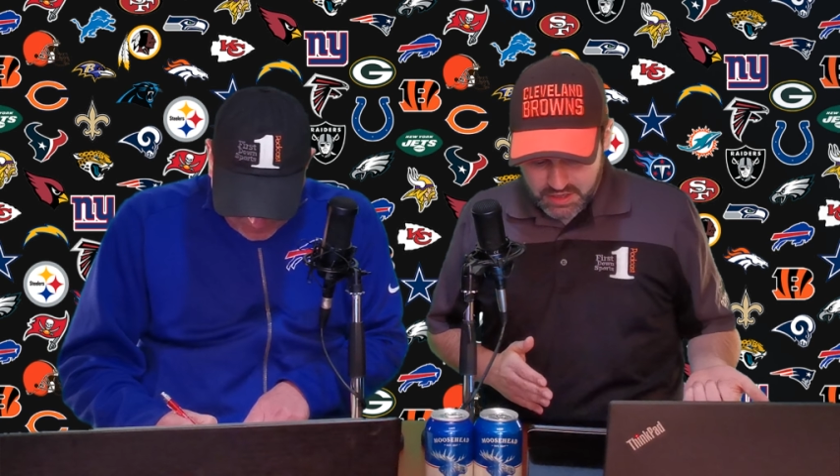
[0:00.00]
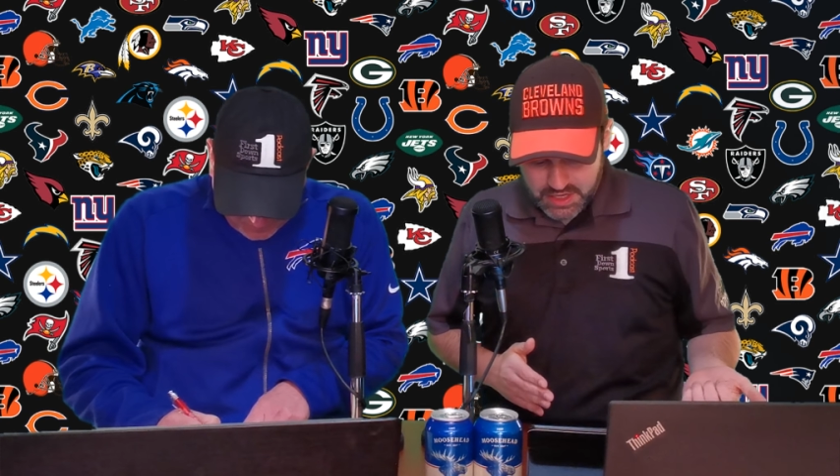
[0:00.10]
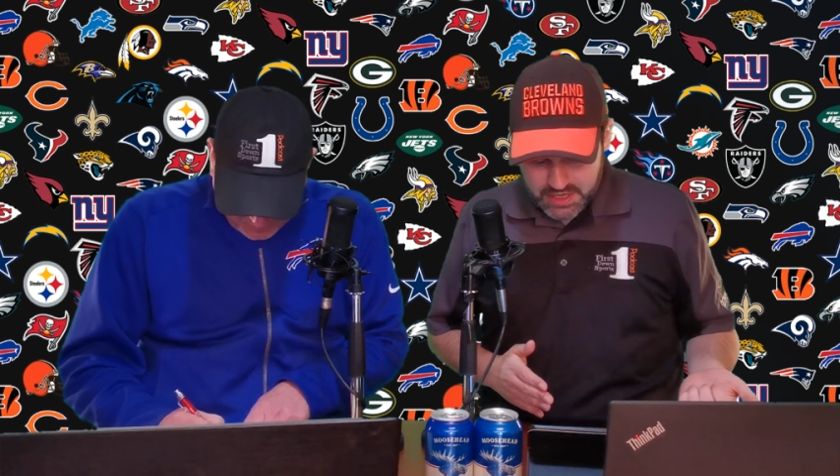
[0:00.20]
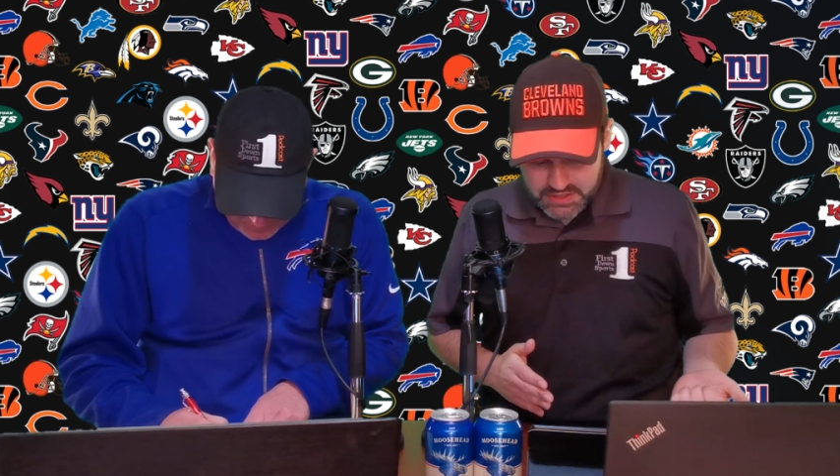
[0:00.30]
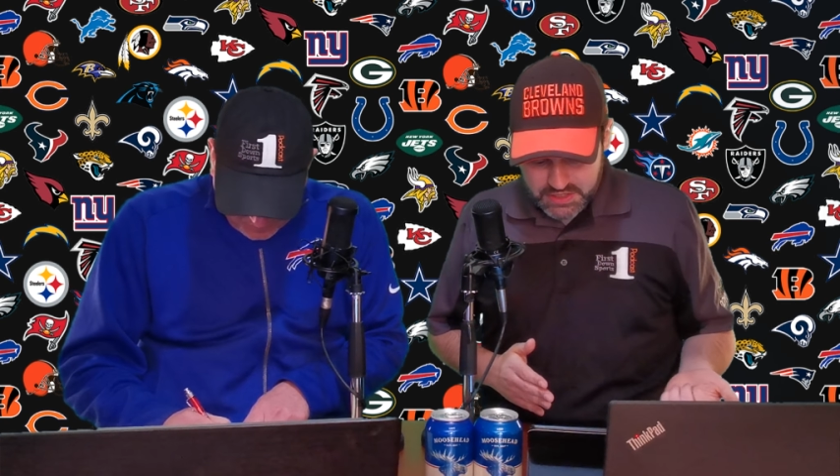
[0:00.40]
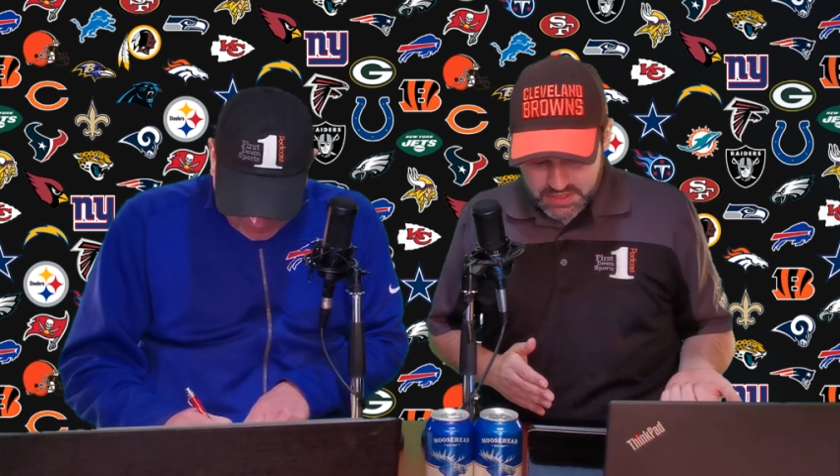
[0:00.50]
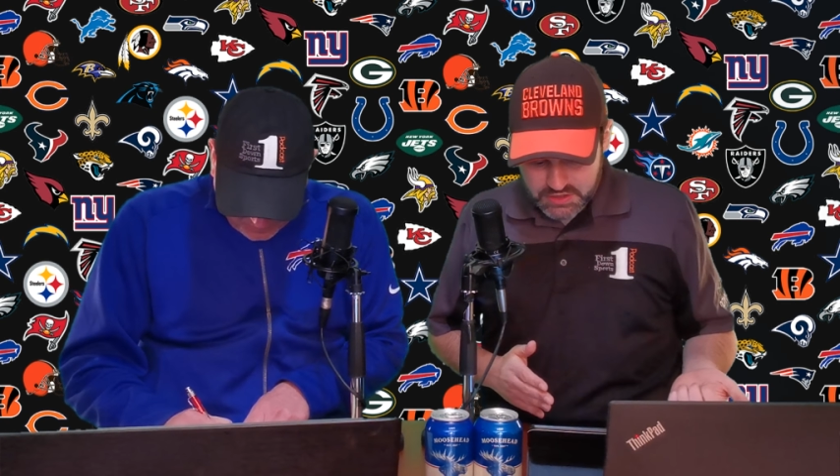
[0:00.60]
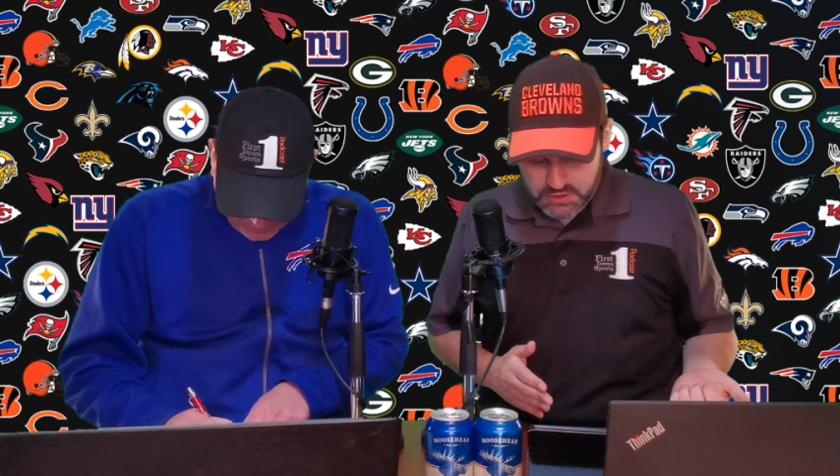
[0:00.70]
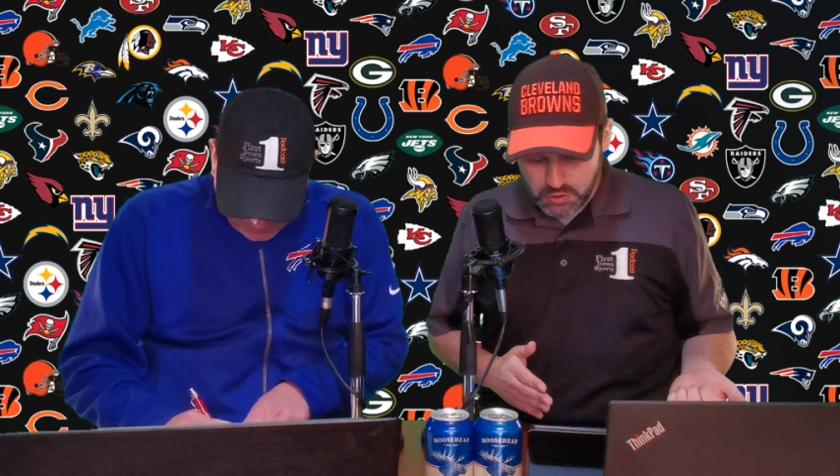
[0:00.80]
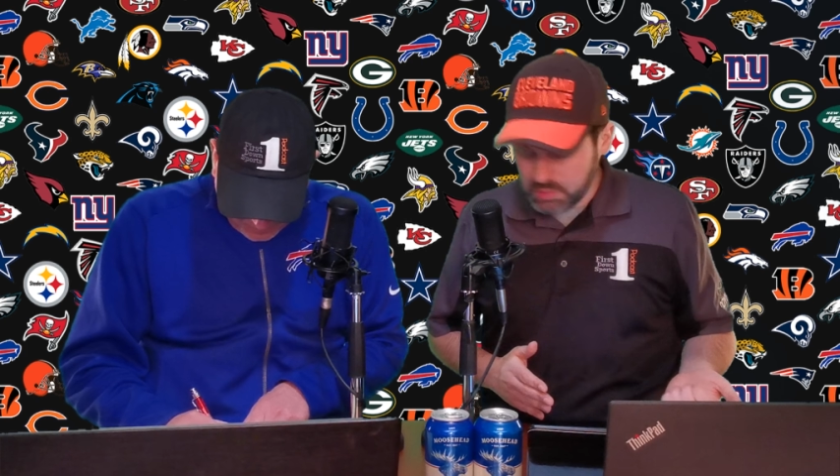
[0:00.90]
KC is
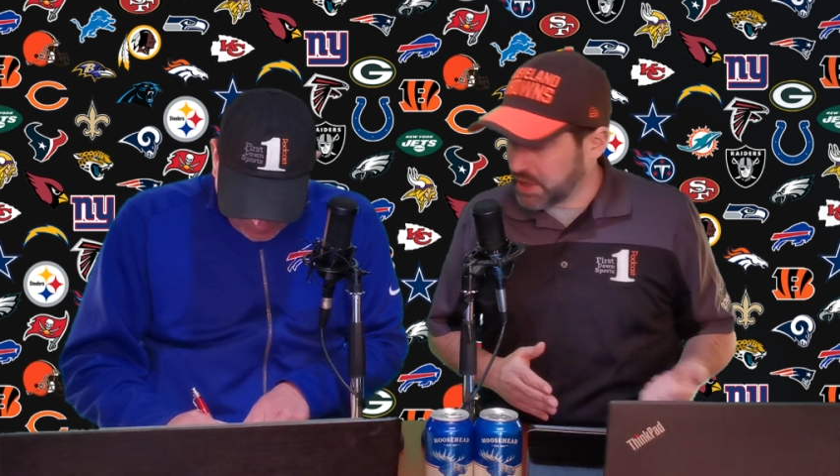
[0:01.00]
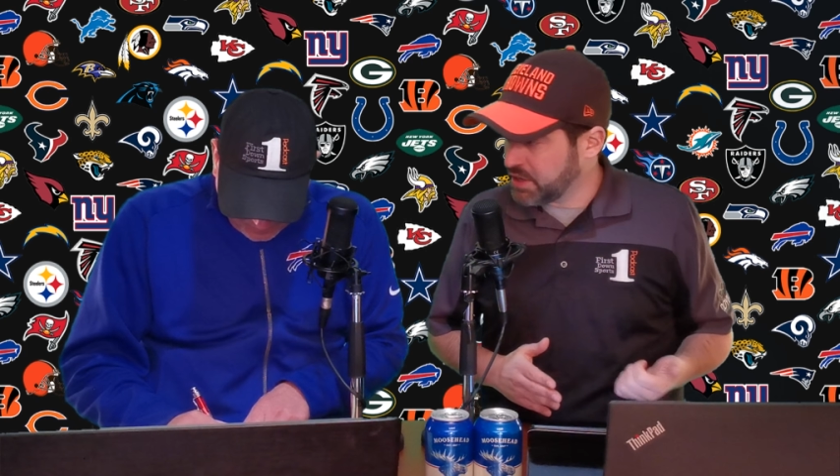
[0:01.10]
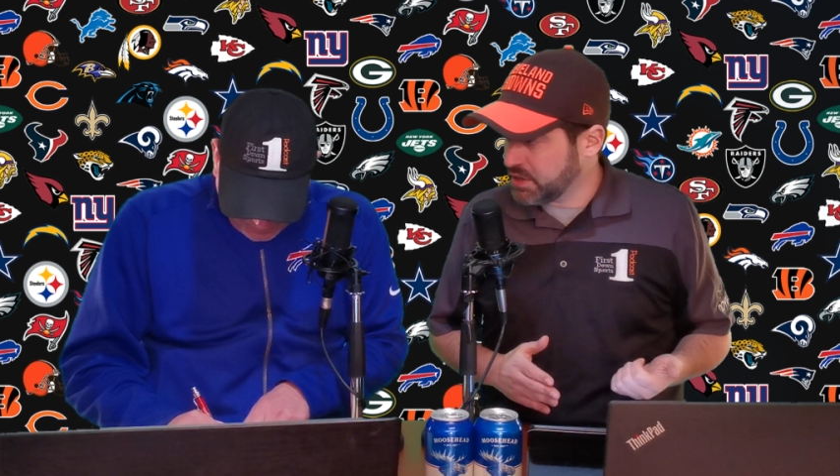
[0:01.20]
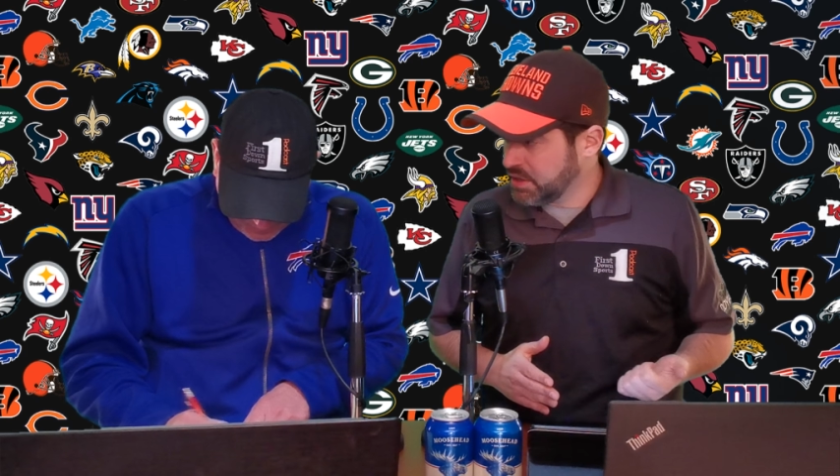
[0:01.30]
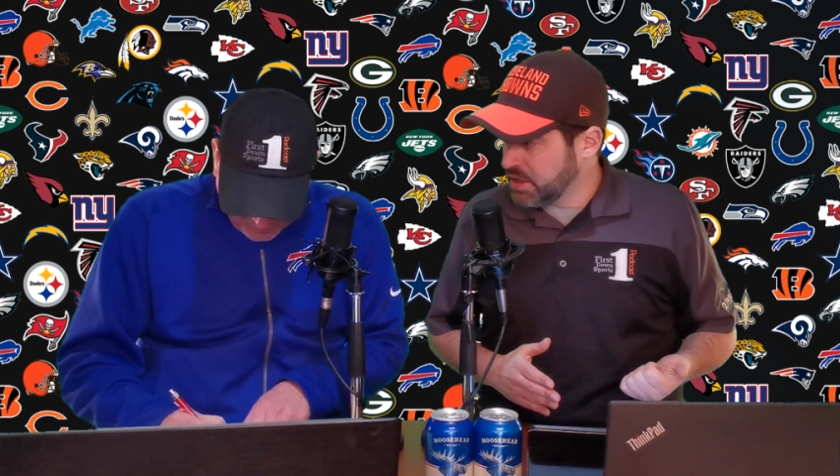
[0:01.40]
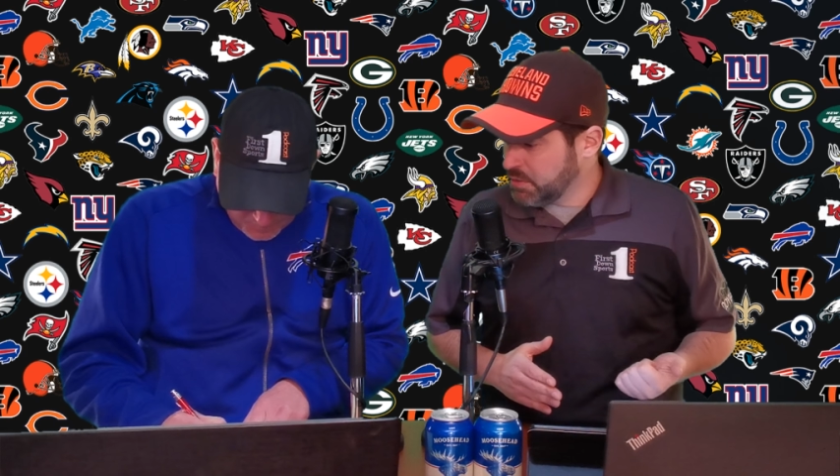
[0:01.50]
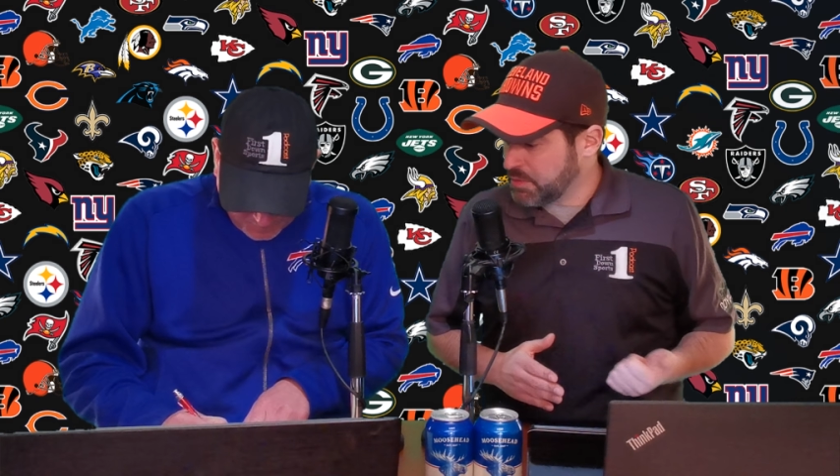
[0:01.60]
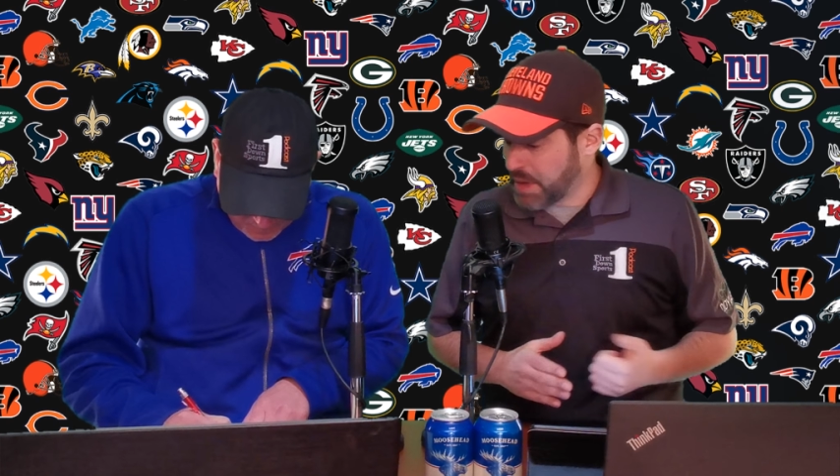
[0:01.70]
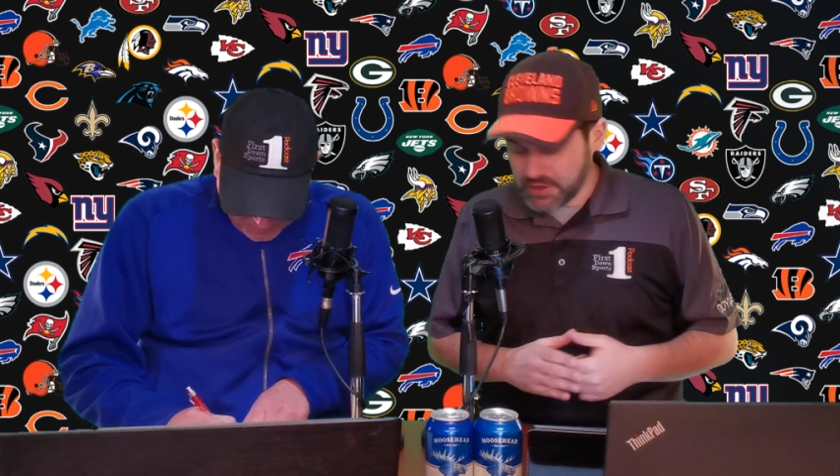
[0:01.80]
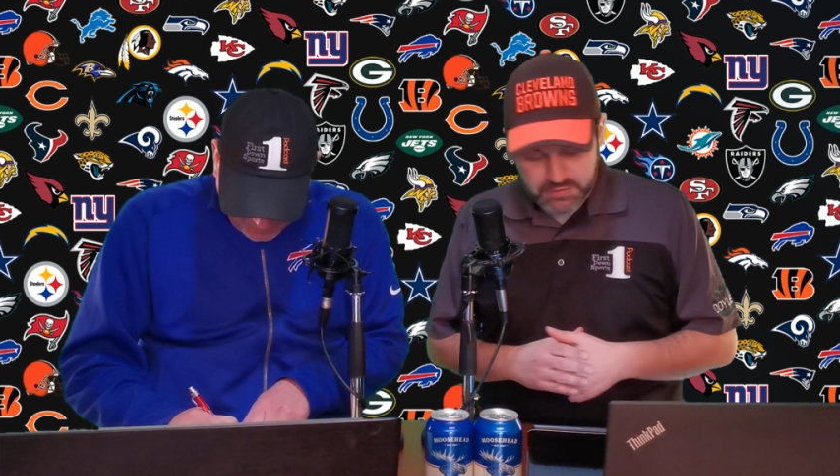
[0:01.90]
a no-brainer
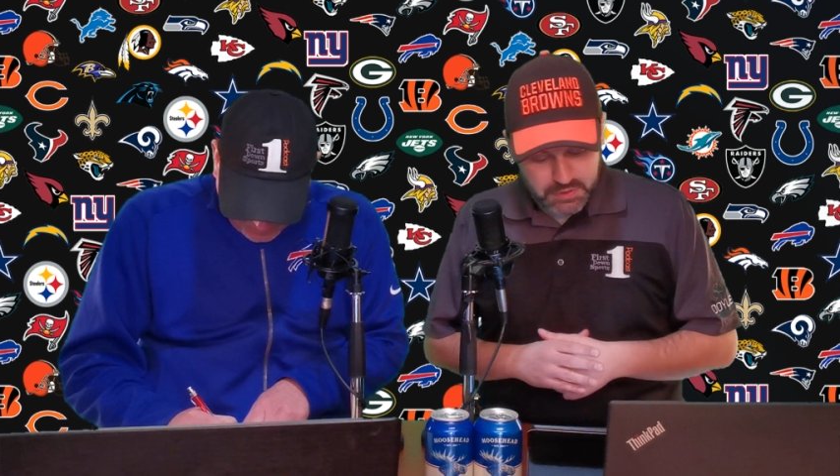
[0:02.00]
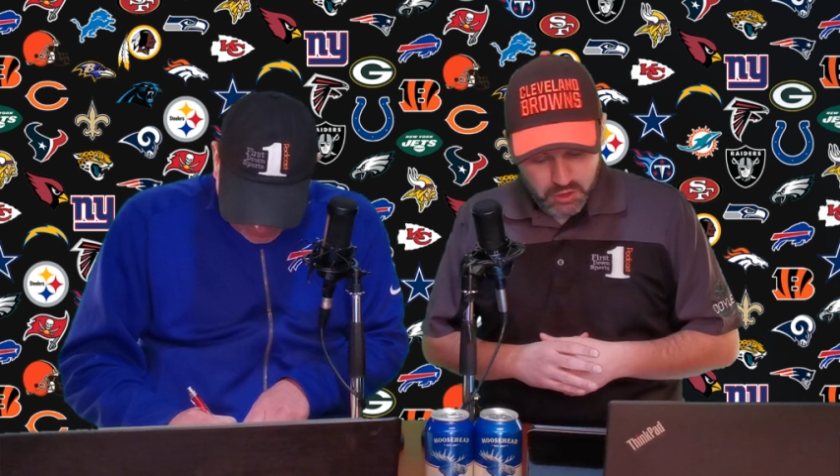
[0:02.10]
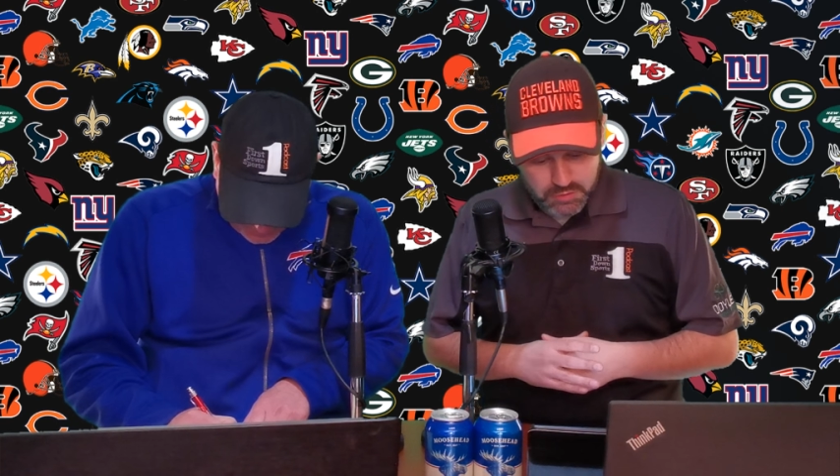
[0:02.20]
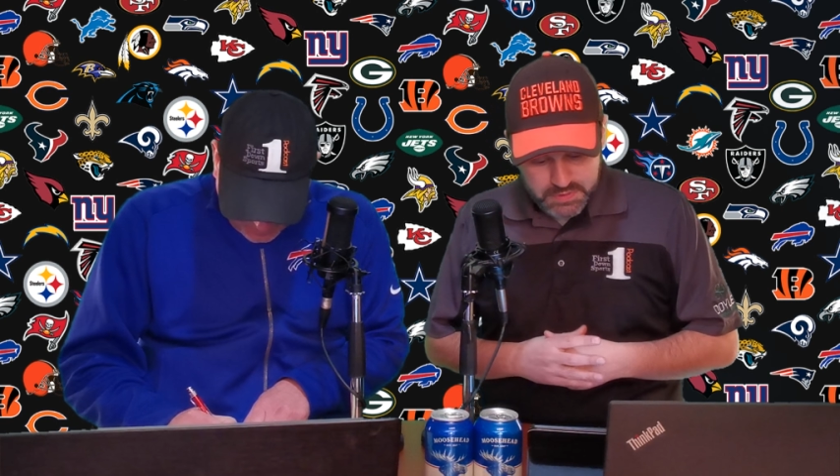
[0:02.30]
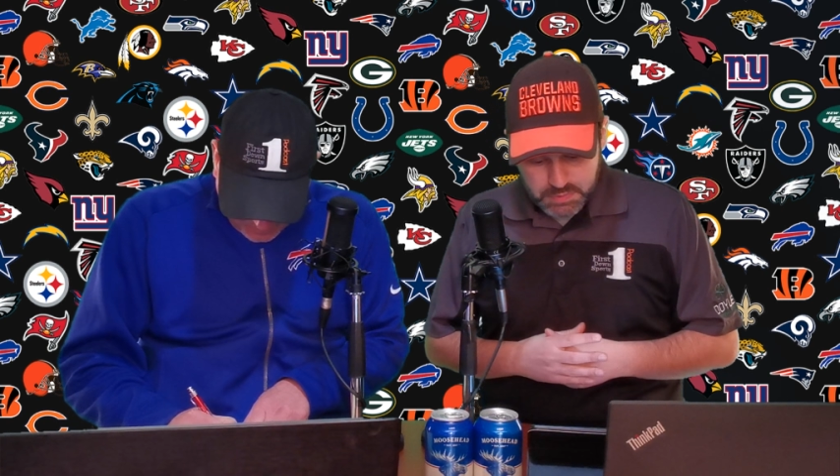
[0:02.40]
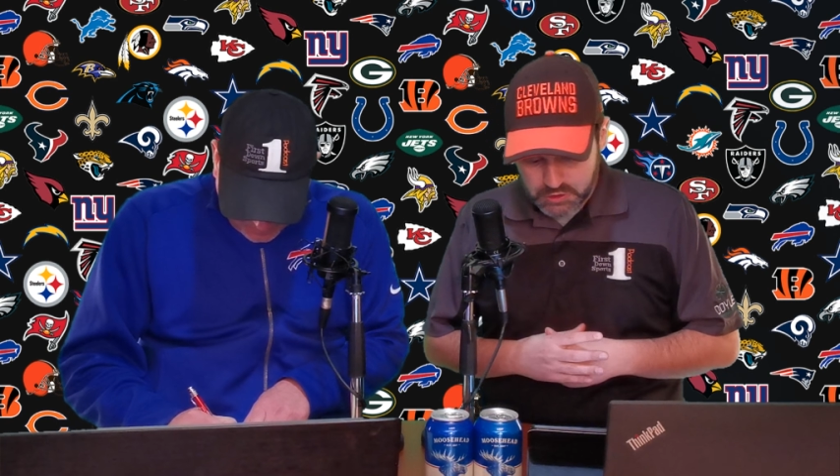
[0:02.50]
with Patrick Mahomes,